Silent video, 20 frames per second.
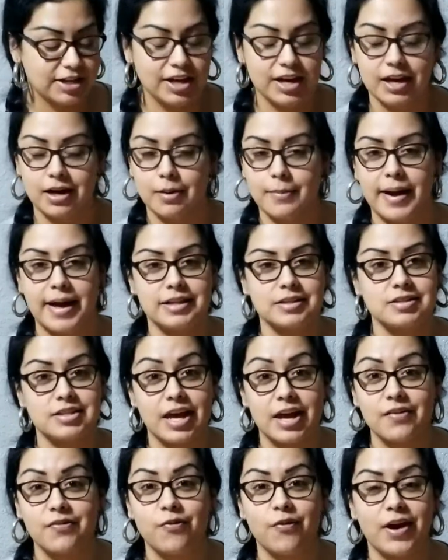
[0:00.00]
Get them at
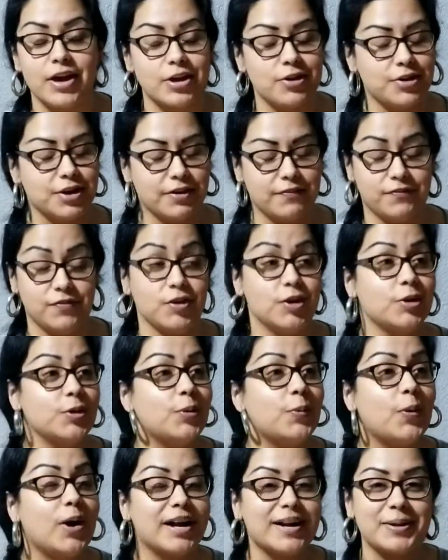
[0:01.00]
Safeway. If you
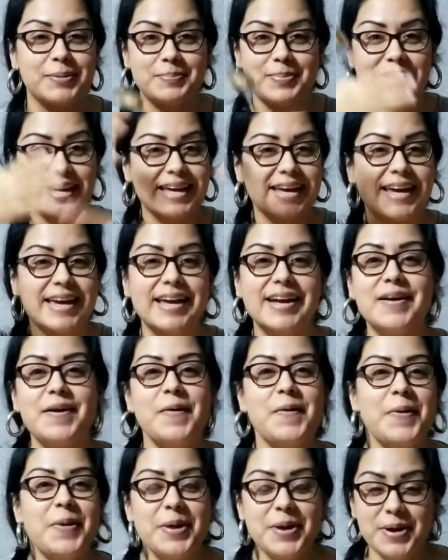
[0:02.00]
want to be
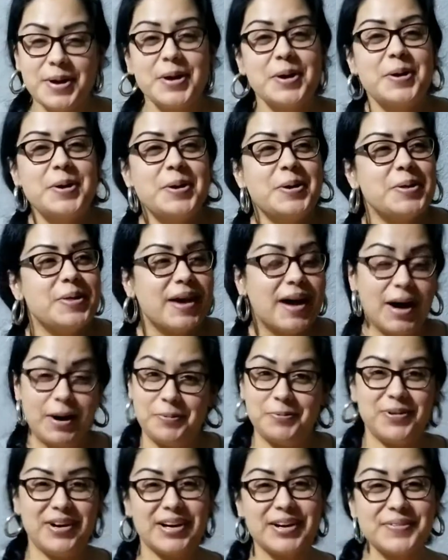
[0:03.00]
a
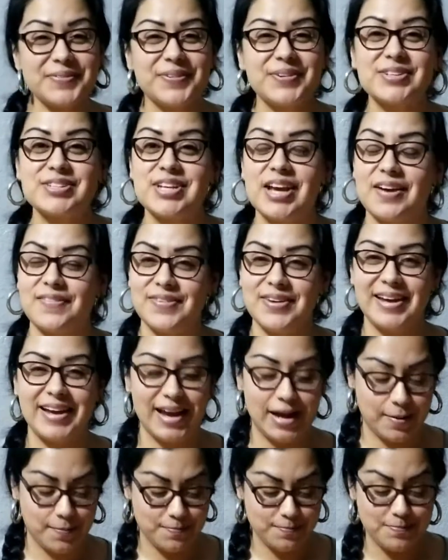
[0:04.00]
wonderful chef, you
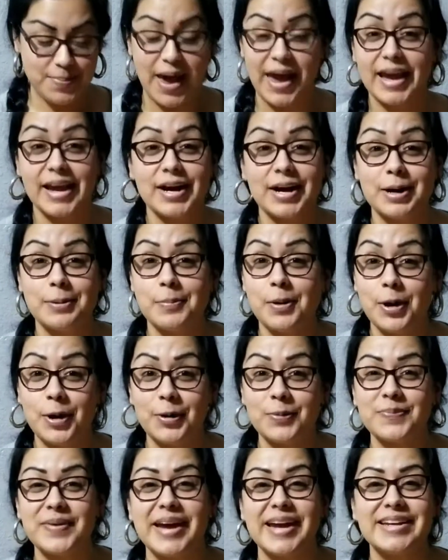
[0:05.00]
can bake them
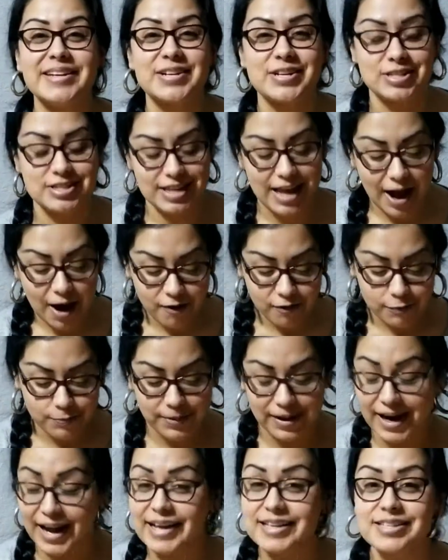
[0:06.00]
homemade yourself,
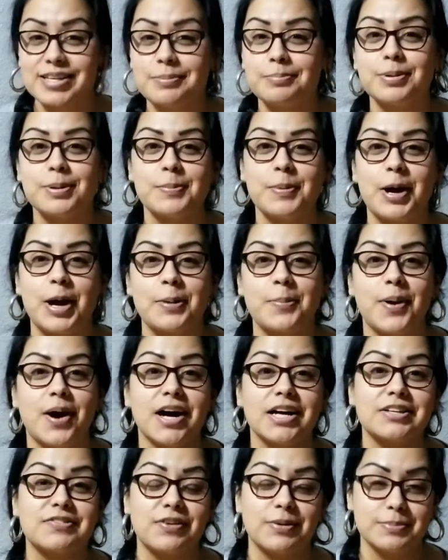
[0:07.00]
but I simply bought a
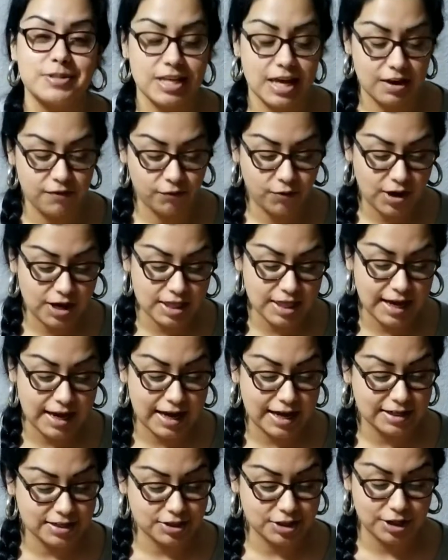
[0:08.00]
box from Safeway
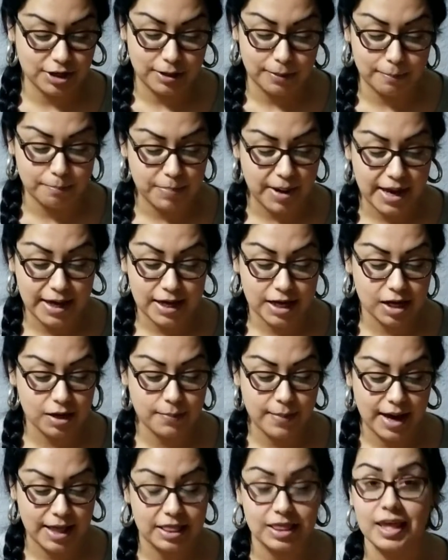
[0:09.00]
that you bake them,
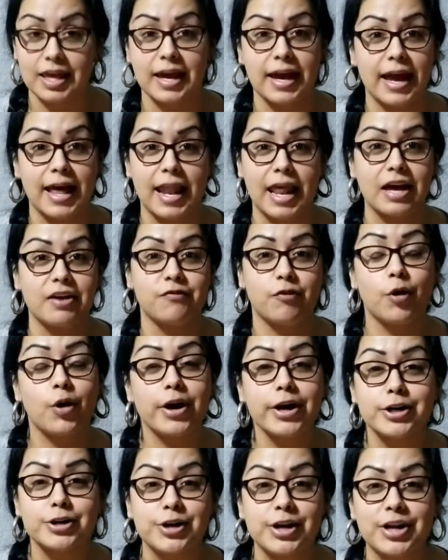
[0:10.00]
I think, at like
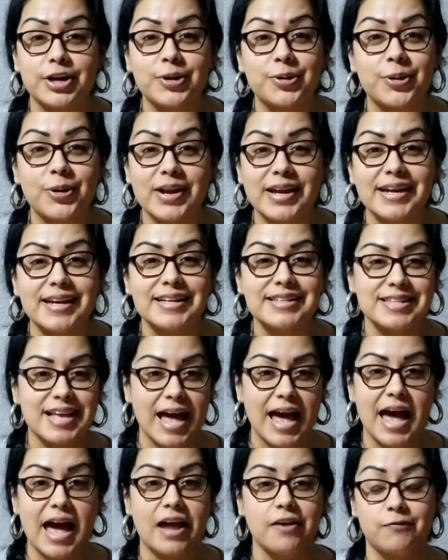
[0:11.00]
400 degrees
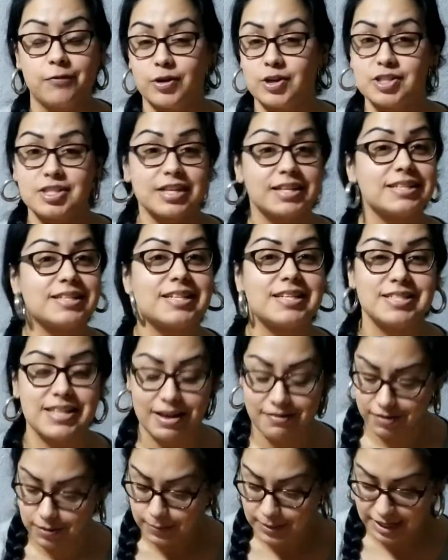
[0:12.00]
and for 6 to
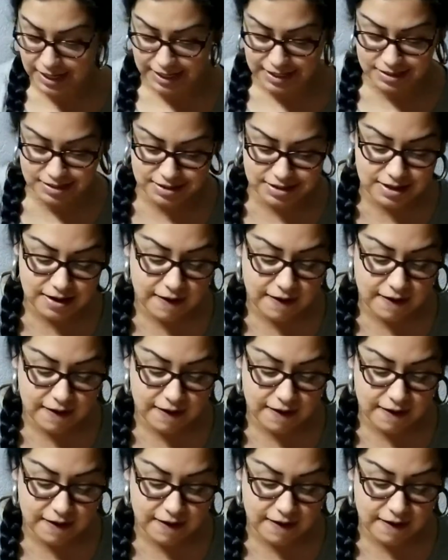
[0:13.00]
7 minutes.